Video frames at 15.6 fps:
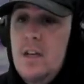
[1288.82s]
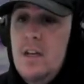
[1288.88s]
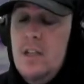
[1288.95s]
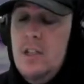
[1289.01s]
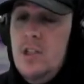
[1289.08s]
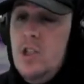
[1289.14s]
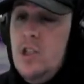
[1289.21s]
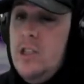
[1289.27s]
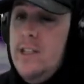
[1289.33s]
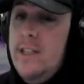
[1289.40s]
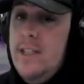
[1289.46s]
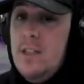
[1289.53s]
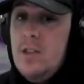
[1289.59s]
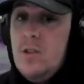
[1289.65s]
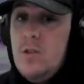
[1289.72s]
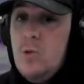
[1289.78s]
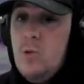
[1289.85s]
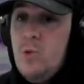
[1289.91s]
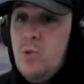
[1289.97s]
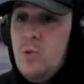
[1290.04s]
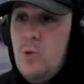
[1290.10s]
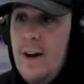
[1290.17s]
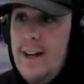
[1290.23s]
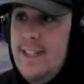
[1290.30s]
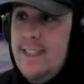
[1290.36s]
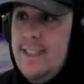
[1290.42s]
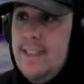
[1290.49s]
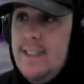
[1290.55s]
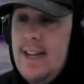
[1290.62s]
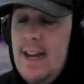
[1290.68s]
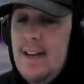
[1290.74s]
She is crazy
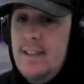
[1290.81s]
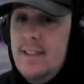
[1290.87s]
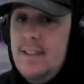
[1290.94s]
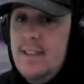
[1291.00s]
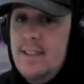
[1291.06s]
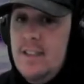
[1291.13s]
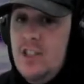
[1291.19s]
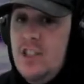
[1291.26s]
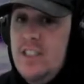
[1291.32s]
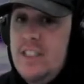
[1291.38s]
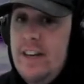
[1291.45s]
talented. She's an